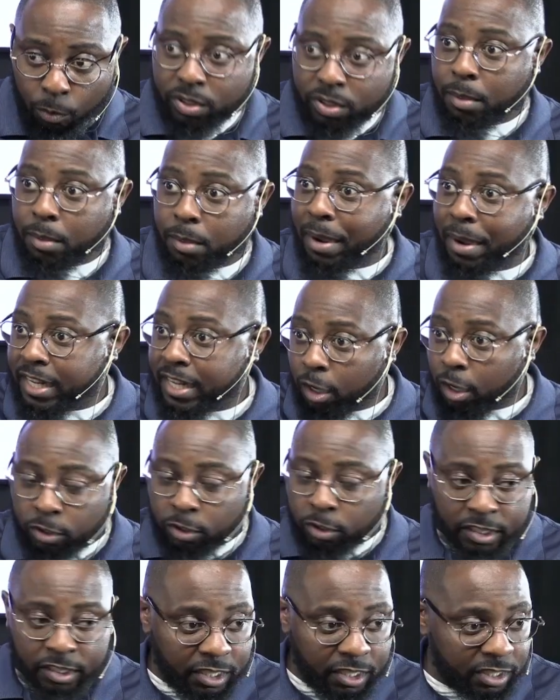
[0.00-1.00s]
what somebody
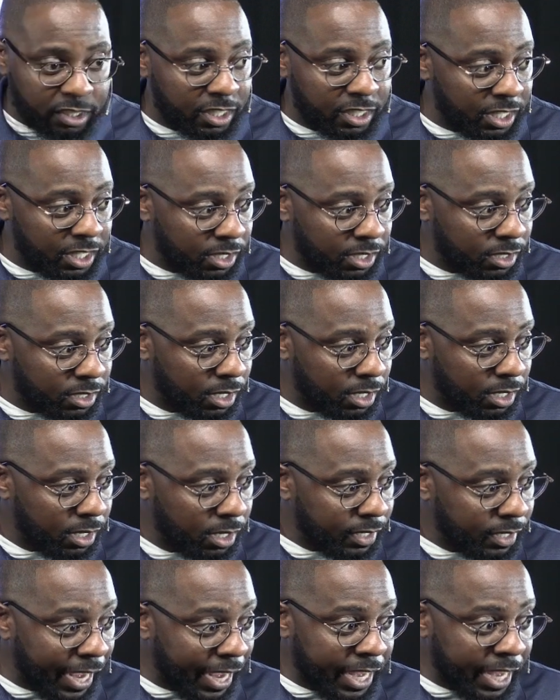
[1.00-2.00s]
else teaching is.
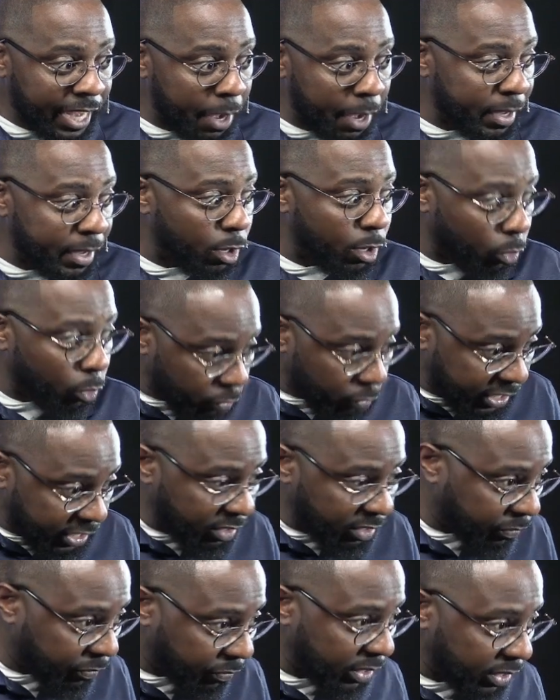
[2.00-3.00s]
That can't be your
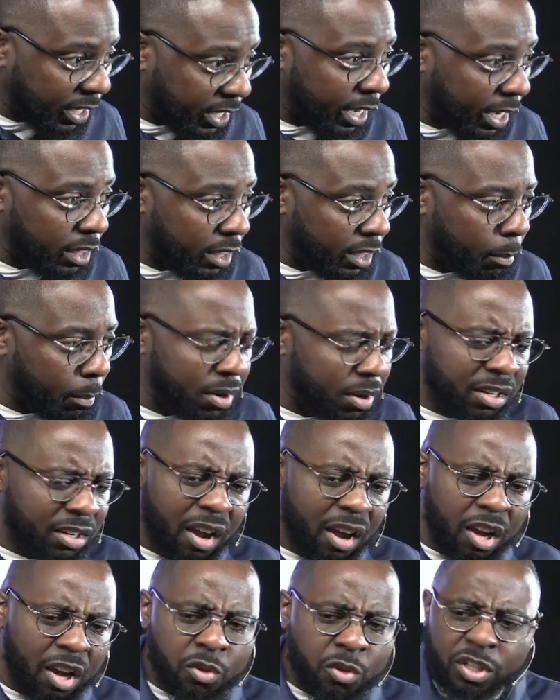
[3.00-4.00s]
reason for looking at the book.
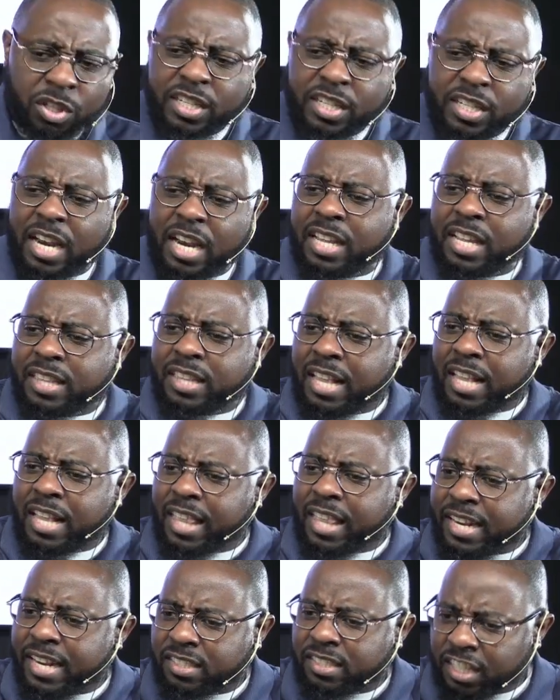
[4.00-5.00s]
No, you just got to let
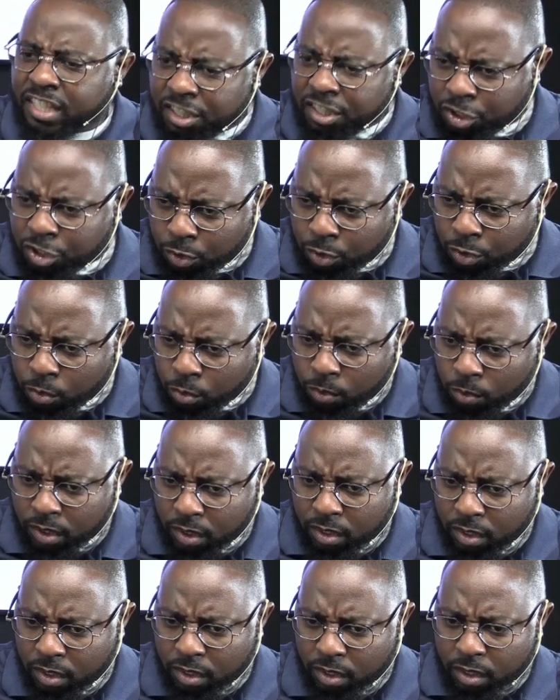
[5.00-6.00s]
that thing teach you
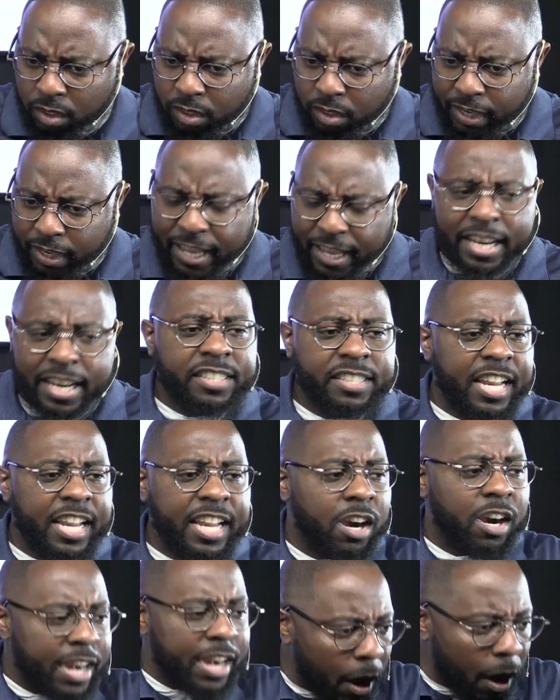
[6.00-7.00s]
and then
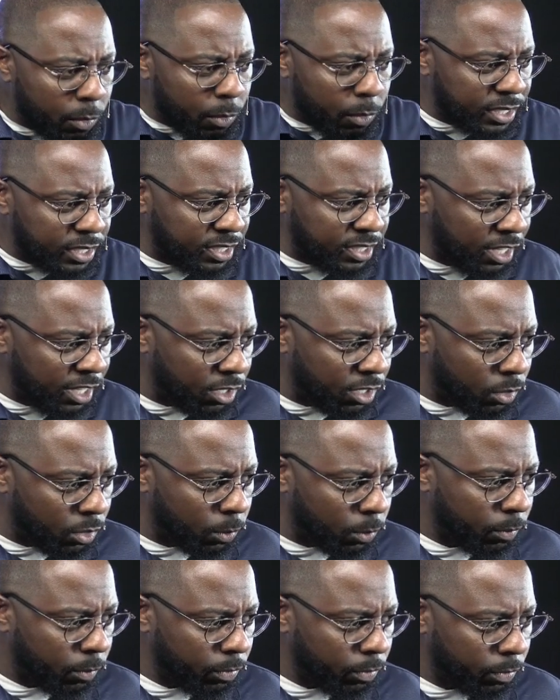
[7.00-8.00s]
tear down what's in
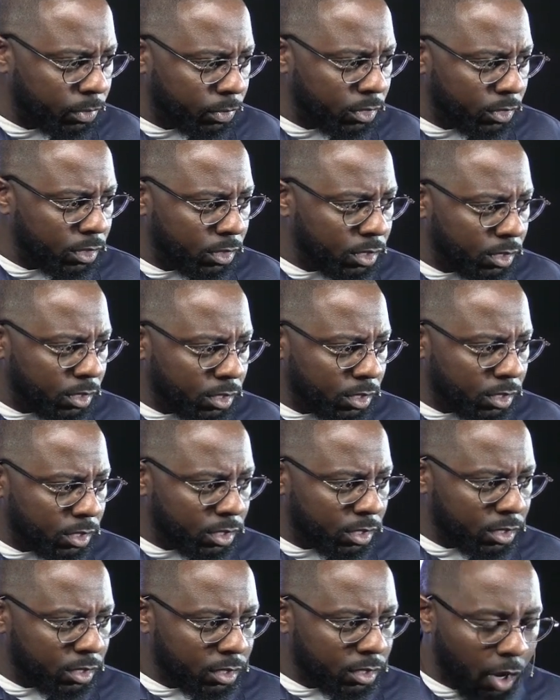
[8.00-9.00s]
you.
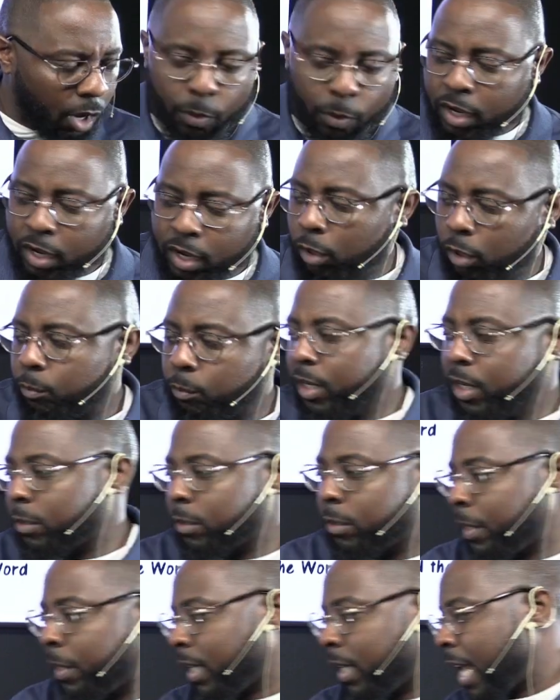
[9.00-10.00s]
Oh, we're going we
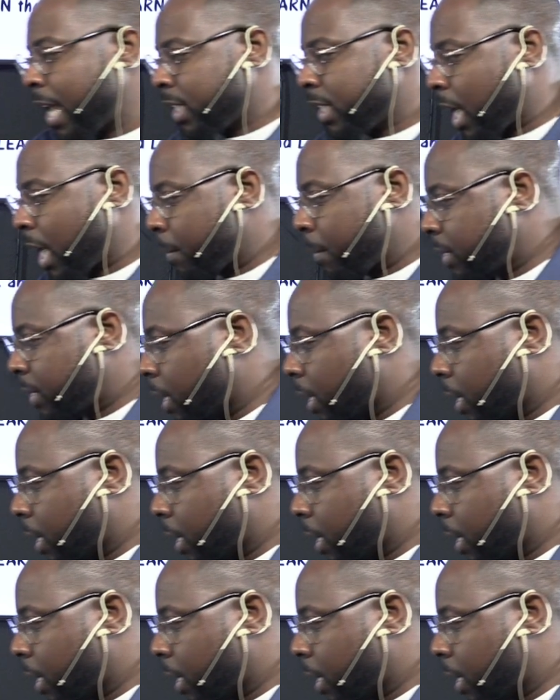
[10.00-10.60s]
gonna spend a lot of time in